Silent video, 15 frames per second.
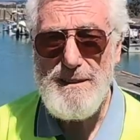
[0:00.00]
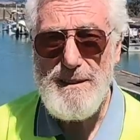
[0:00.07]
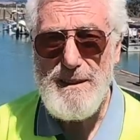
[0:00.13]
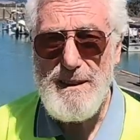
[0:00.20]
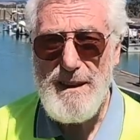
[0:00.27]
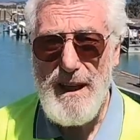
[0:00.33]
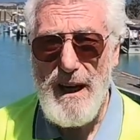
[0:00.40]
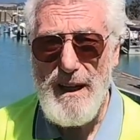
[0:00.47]

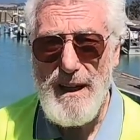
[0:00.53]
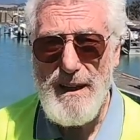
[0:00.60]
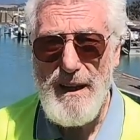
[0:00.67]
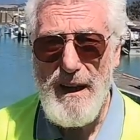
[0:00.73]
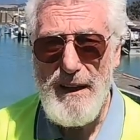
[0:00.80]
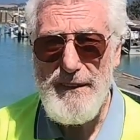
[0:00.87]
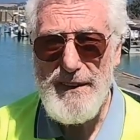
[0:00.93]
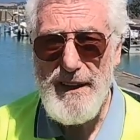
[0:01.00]

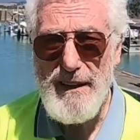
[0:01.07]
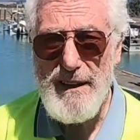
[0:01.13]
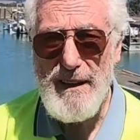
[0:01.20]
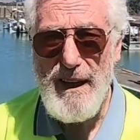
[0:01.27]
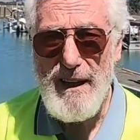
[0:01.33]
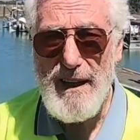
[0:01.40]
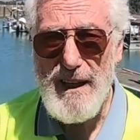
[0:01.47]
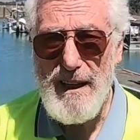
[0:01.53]
I think
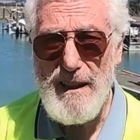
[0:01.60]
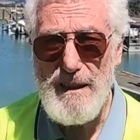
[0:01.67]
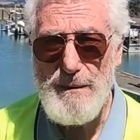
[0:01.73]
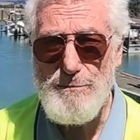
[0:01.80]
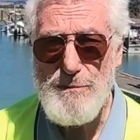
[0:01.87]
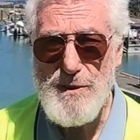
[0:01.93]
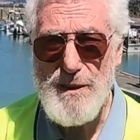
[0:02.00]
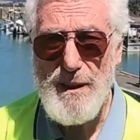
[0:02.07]
I
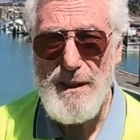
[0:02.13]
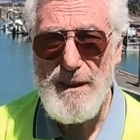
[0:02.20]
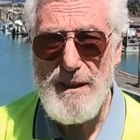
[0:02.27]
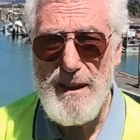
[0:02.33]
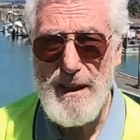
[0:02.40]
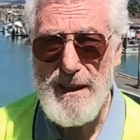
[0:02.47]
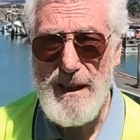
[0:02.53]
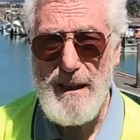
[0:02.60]
climbed
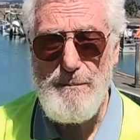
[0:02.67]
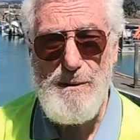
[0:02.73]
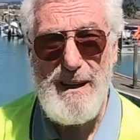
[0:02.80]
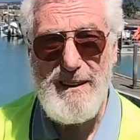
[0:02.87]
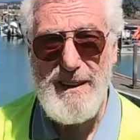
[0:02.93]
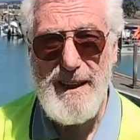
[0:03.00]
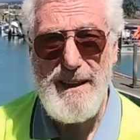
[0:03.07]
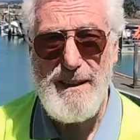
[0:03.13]

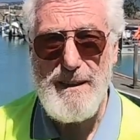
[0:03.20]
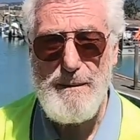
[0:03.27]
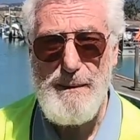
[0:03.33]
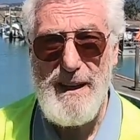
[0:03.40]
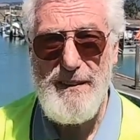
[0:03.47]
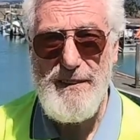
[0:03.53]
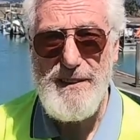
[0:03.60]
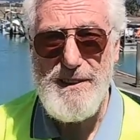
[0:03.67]
Mount Kenya
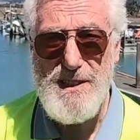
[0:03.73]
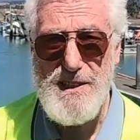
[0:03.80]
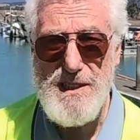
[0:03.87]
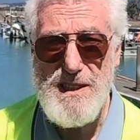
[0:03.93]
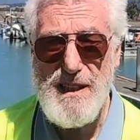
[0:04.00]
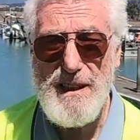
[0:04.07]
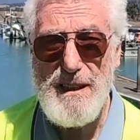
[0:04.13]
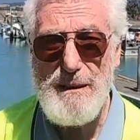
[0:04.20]
about 13
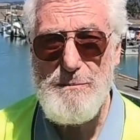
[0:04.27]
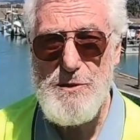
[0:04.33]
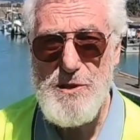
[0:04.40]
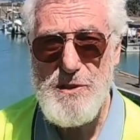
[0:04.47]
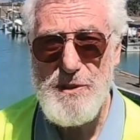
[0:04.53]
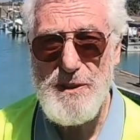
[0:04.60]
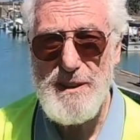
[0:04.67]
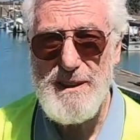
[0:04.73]
times
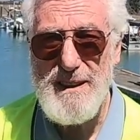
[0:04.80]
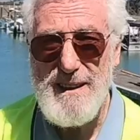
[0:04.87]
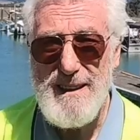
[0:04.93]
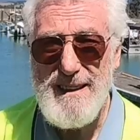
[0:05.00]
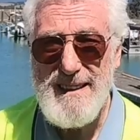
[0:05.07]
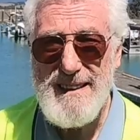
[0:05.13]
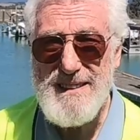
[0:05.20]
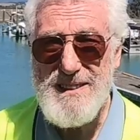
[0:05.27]

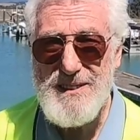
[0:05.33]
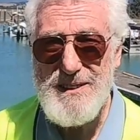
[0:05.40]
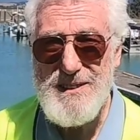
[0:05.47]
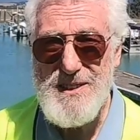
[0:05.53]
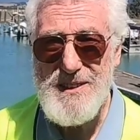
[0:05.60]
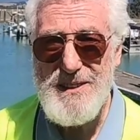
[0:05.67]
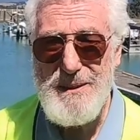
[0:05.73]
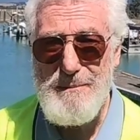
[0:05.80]

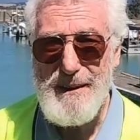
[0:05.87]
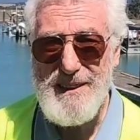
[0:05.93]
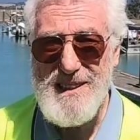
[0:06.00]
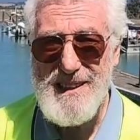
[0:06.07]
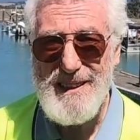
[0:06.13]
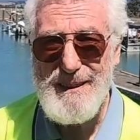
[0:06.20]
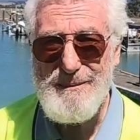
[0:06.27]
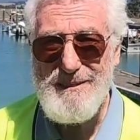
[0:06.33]
during my
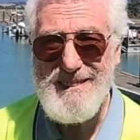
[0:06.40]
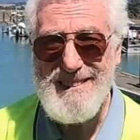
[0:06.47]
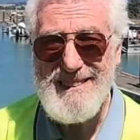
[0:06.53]
time.